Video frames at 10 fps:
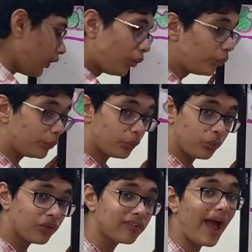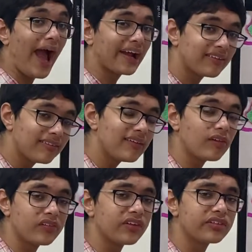whose access
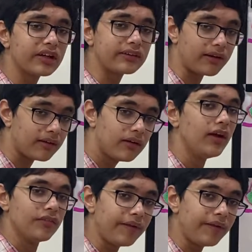is restricted. For